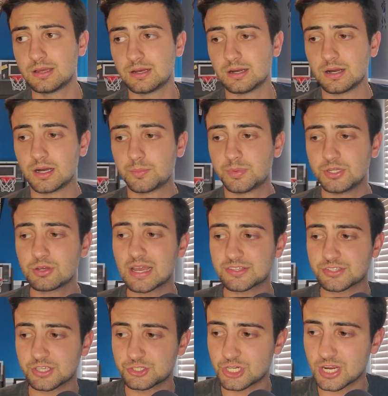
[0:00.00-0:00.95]
But you
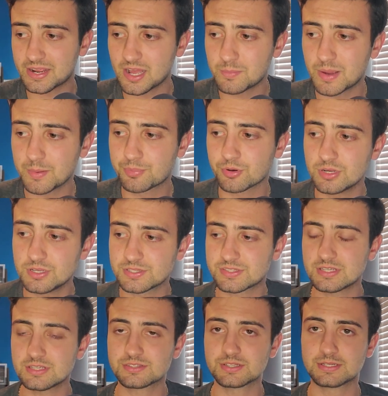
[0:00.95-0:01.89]
guys can check out my
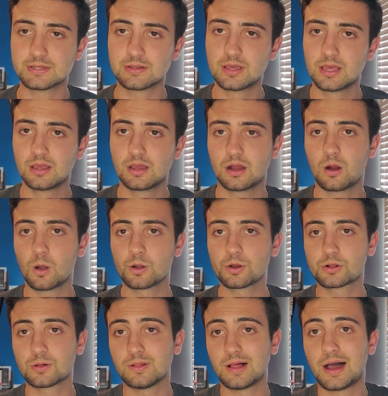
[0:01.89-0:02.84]
preseason
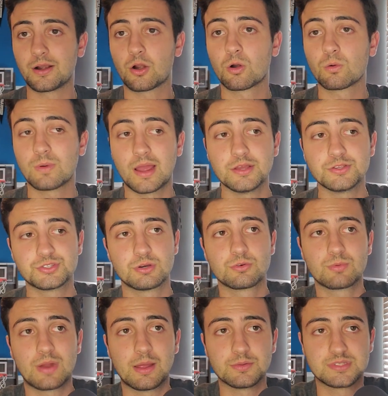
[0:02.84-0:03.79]
article on
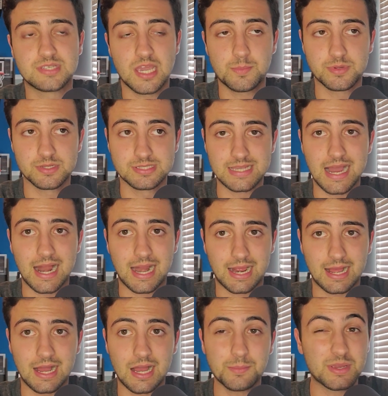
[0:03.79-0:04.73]

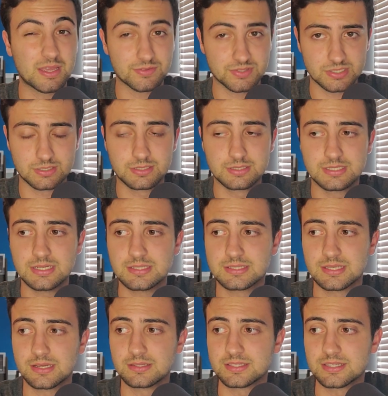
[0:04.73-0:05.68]
horizonroundtable.com. It gives a little
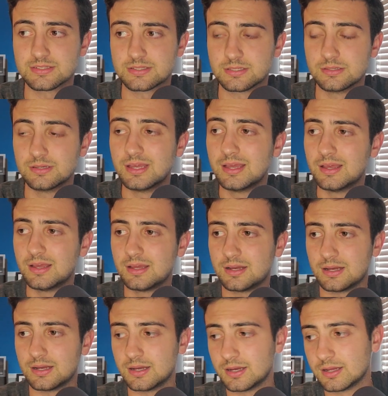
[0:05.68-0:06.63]
details as to
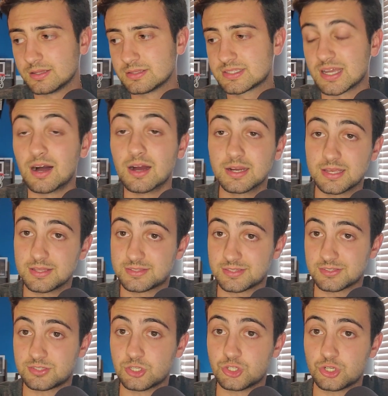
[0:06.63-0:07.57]

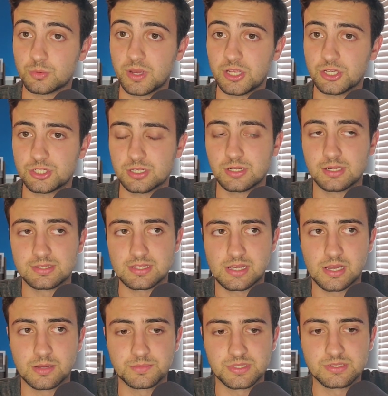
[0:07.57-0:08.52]
Tungate's situation as it
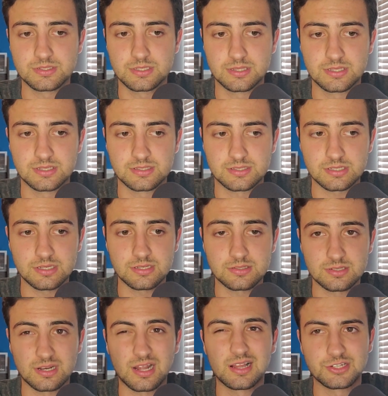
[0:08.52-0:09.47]
comes into this
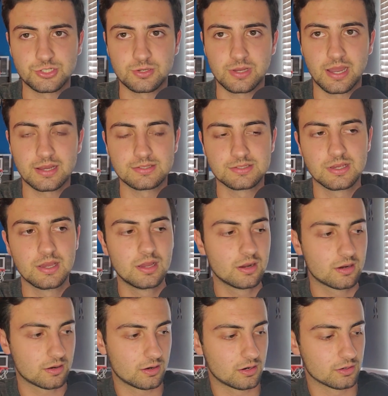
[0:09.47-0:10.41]
season. I'll let you guys
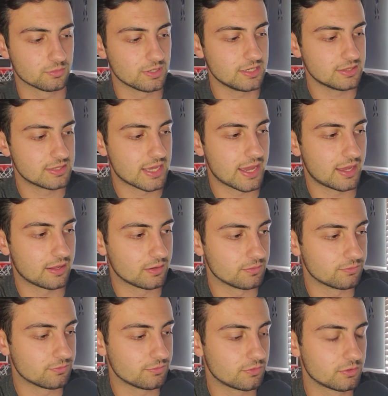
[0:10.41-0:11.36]
read that
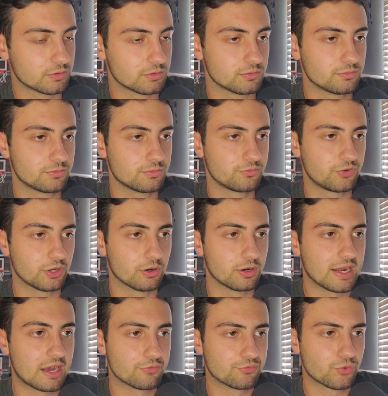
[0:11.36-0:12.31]
or figure
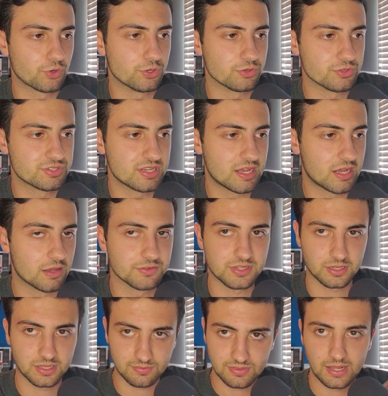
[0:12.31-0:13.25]
it out for yourselves.
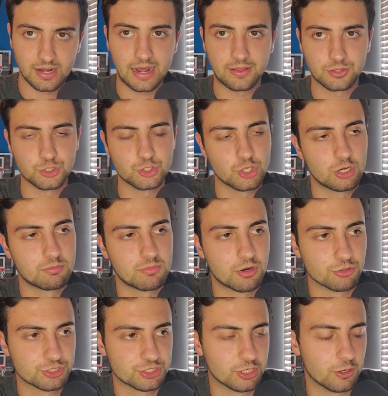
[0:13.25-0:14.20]
I'll leave that out of the
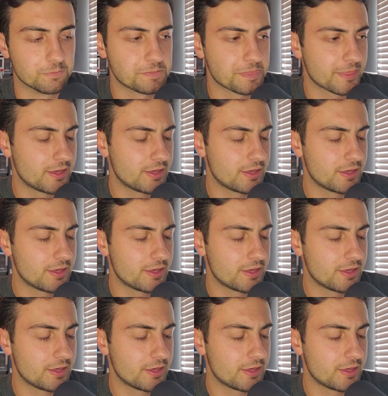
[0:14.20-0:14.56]
GioMoShow.